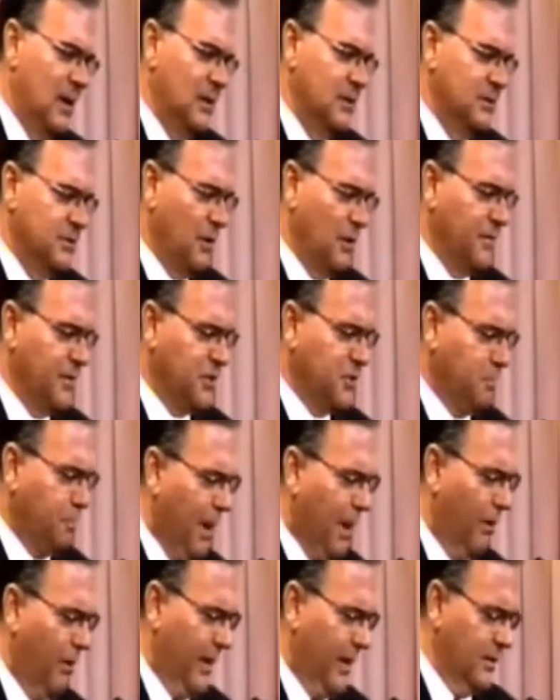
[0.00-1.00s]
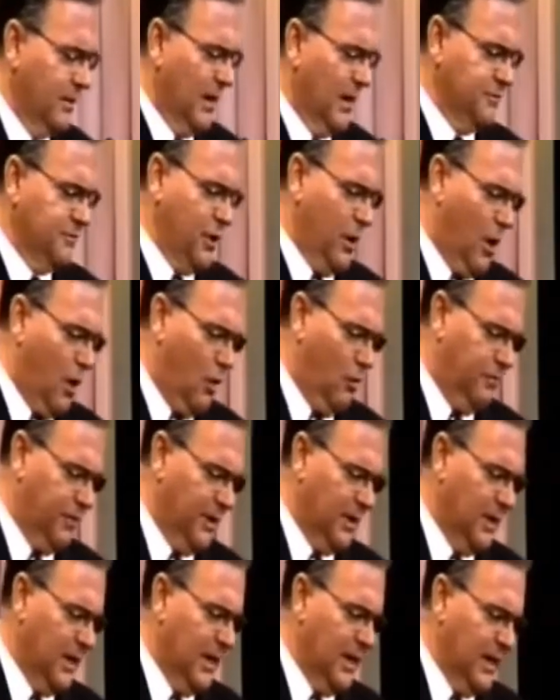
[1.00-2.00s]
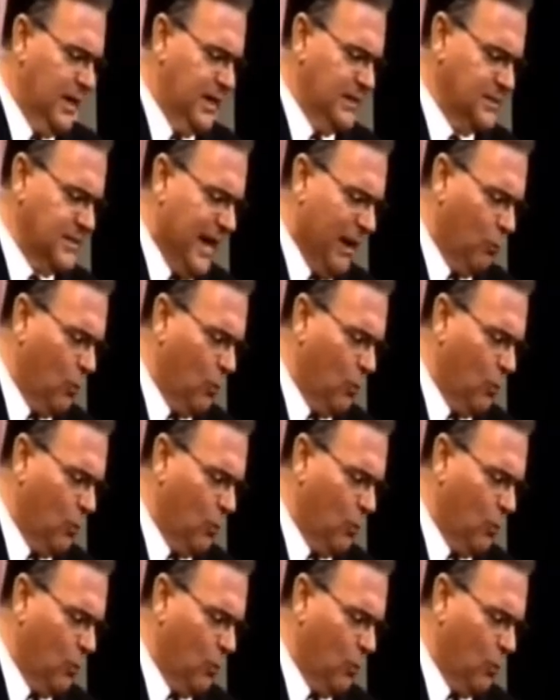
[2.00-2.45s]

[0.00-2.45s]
so the Spirit of Jehovah is that